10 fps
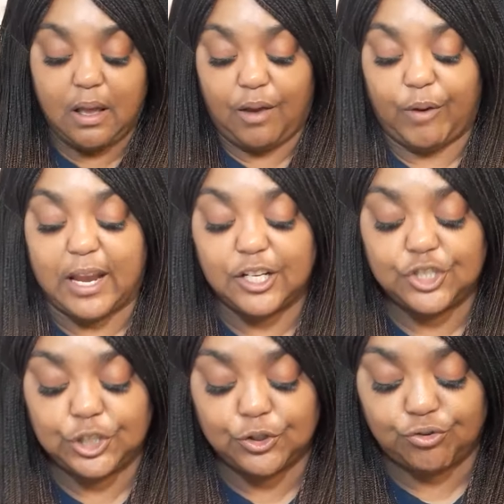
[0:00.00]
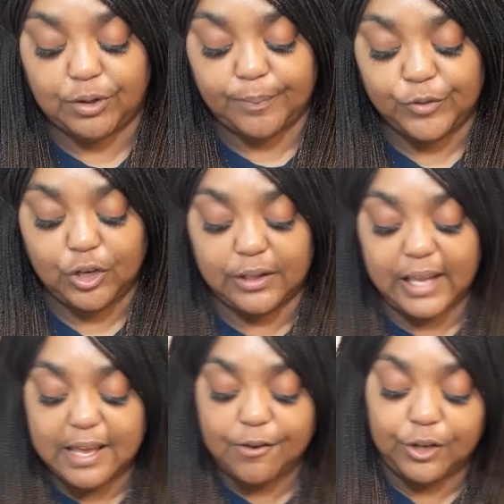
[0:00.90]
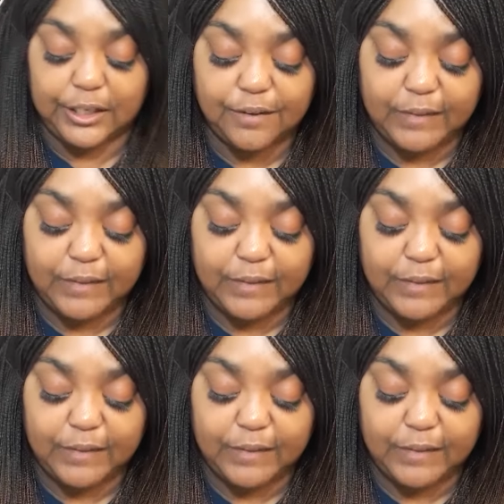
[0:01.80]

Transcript: All right, children, your, your love